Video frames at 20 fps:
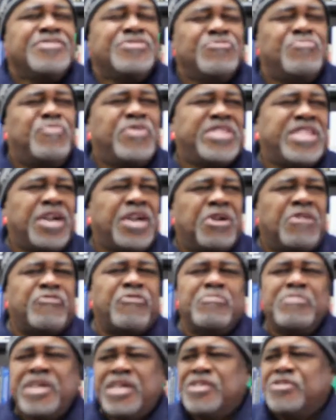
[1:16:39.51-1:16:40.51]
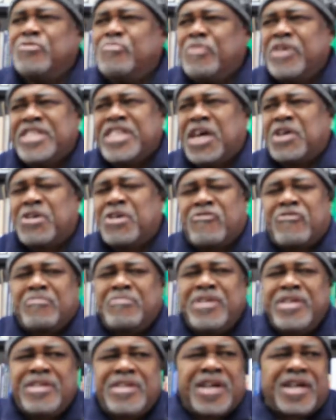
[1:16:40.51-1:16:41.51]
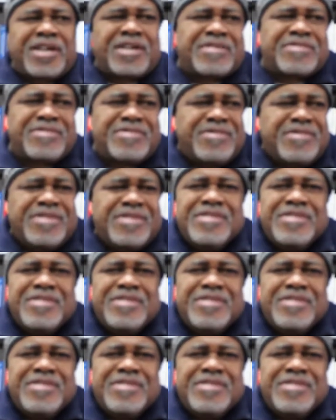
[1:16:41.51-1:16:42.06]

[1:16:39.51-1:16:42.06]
you bit that off of me. You bit that off of me." Nah,